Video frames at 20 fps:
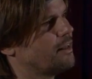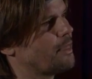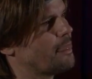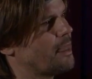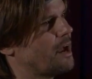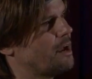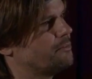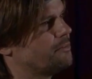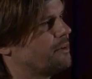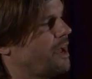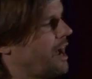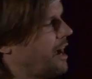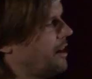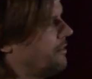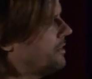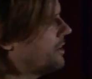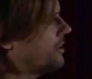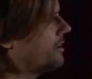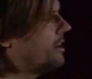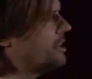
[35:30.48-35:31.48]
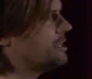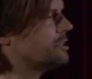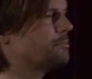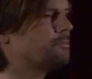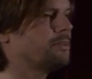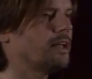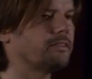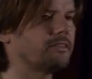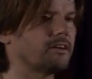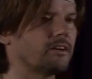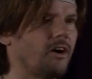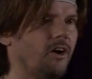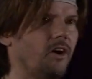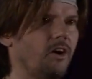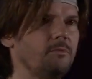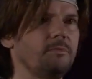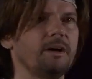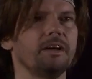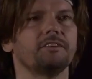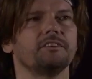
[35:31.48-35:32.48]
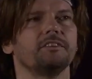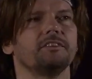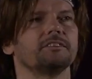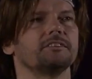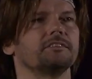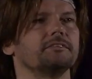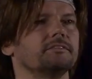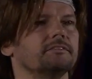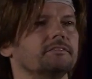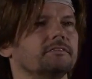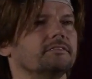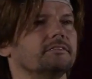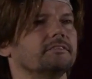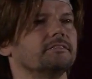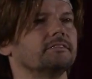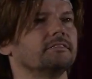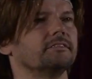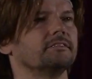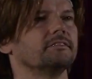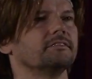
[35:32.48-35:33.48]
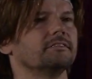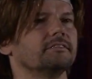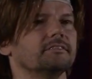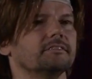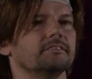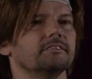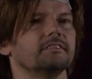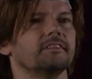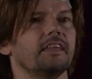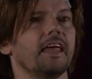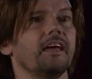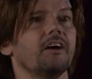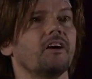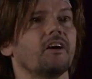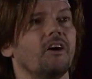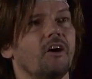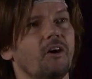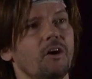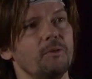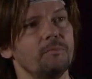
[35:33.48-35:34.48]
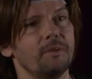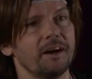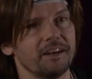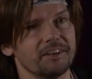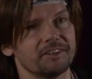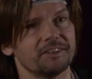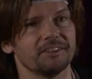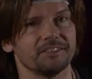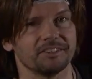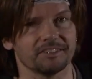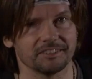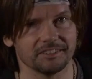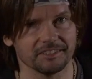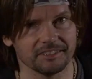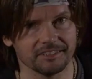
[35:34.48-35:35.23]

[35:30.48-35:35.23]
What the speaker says: I've had the concept that they're all my girls. They are all my girls.